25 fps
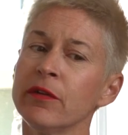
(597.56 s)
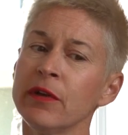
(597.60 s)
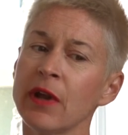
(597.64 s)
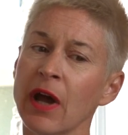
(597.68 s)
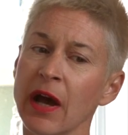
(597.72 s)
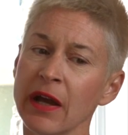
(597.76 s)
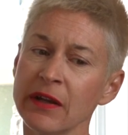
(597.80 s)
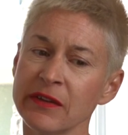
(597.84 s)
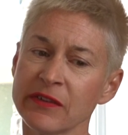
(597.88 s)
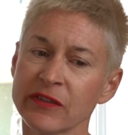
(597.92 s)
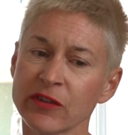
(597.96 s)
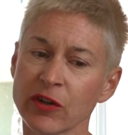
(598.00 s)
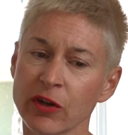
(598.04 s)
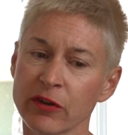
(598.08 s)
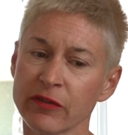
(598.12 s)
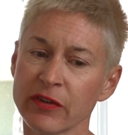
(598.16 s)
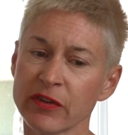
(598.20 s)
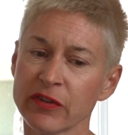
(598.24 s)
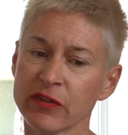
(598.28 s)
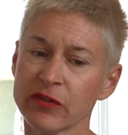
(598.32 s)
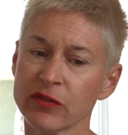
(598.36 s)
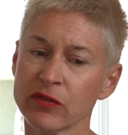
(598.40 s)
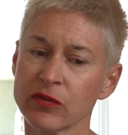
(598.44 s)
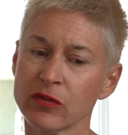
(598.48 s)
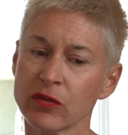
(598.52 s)
night
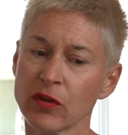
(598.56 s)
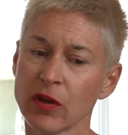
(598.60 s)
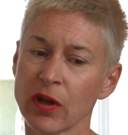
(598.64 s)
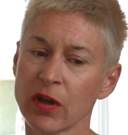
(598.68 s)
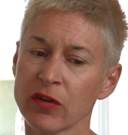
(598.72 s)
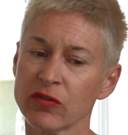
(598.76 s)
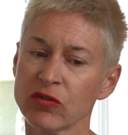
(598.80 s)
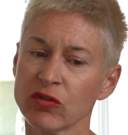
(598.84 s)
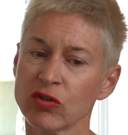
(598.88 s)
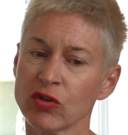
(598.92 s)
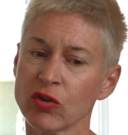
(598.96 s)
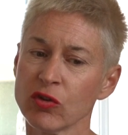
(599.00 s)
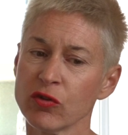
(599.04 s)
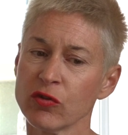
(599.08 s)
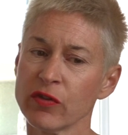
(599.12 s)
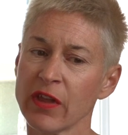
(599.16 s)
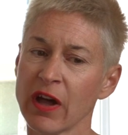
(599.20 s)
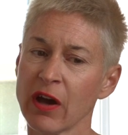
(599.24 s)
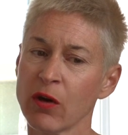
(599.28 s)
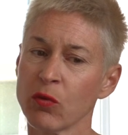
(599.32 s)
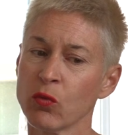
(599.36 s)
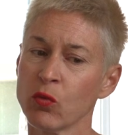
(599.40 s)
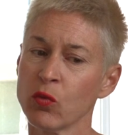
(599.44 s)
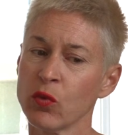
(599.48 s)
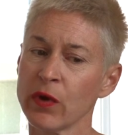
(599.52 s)
service so
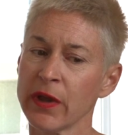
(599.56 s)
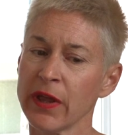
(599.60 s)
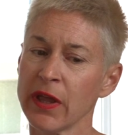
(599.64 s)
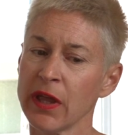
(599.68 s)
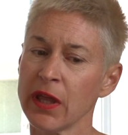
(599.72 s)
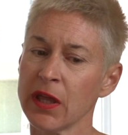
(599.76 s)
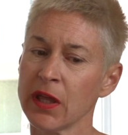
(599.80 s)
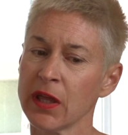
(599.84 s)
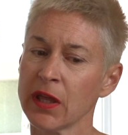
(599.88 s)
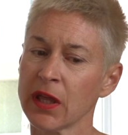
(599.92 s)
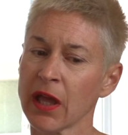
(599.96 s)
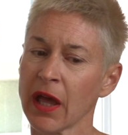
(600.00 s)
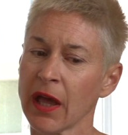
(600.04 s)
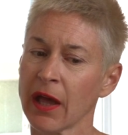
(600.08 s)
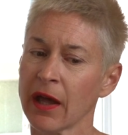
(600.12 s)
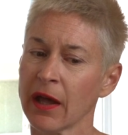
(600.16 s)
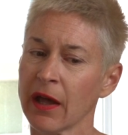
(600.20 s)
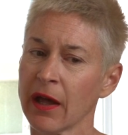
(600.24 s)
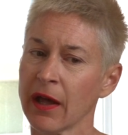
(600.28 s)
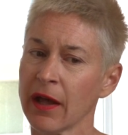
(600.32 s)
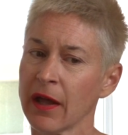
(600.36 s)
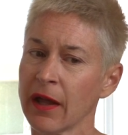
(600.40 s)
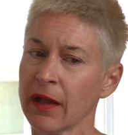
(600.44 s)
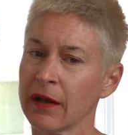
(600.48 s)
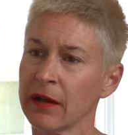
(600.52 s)
that we
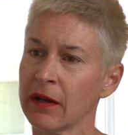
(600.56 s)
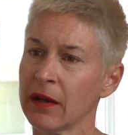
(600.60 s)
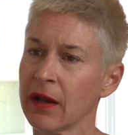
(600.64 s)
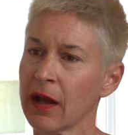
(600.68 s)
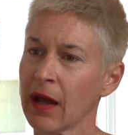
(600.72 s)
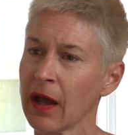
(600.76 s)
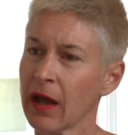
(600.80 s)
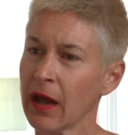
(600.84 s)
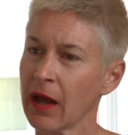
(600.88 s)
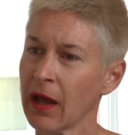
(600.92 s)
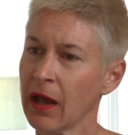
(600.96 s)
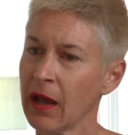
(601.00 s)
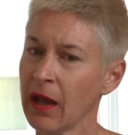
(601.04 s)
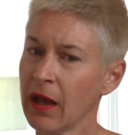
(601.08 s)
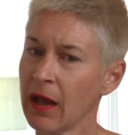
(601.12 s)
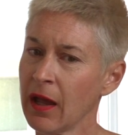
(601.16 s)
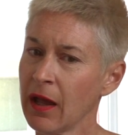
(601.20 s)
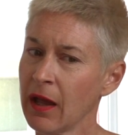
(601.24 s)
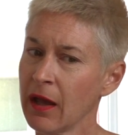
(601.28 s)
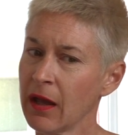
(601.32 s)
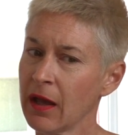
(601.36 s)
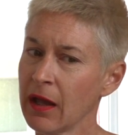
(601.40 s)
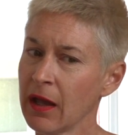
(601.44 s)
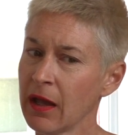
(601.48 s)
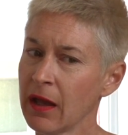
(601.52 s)
can
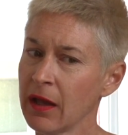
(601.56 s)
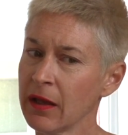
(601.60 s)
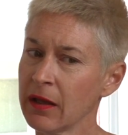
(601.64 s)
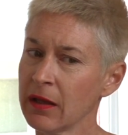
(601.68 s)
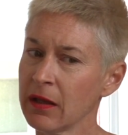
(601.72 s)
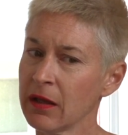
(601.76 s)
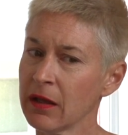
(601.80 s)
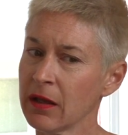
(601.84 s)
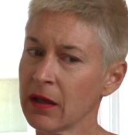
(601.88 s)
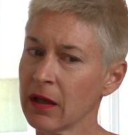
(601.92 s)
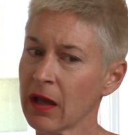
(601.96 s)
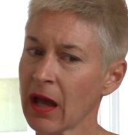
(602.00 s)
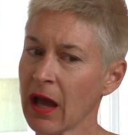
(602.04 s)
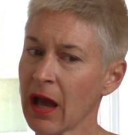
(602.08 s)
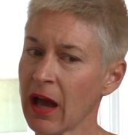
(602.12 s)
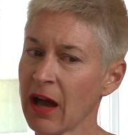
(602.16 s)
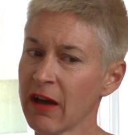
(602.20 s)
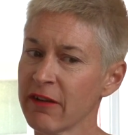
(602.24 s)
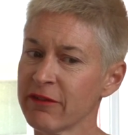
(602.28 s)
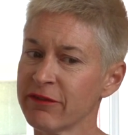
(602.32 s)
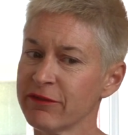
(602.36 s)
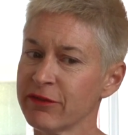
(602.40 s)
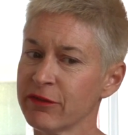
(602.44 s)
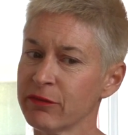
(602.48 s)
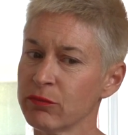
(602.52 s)

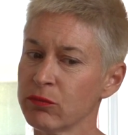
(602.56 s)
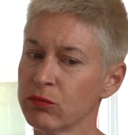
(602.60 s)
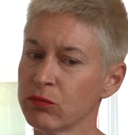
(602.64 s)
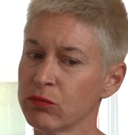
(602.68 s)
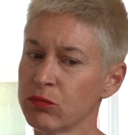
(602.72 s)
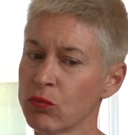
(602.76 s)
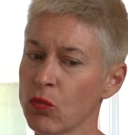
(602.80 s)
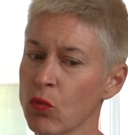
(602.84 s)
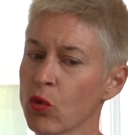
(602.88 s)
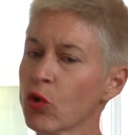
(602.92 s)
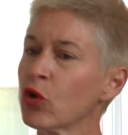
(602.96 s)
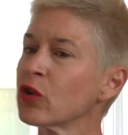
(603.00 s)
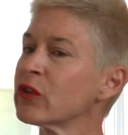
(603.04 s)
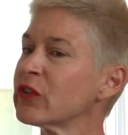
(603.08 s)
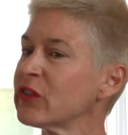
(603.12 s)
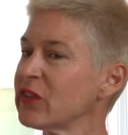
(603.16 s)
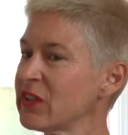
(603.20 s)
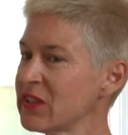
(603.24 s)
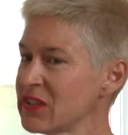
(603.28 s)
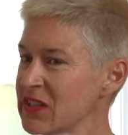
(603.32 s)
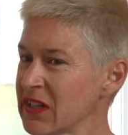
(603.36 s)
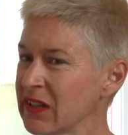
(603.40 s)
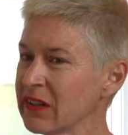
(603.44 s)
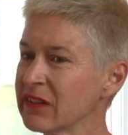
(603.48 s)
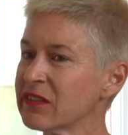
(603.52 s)
have more
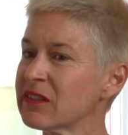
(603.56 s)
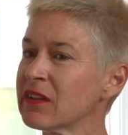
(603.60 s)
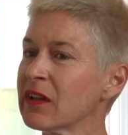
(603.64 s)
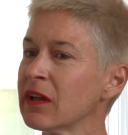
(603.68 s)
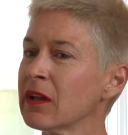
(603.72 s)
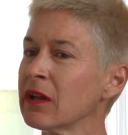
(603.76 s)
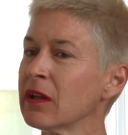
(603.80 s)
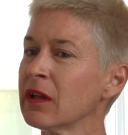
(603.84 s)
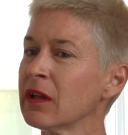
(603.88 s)
sittings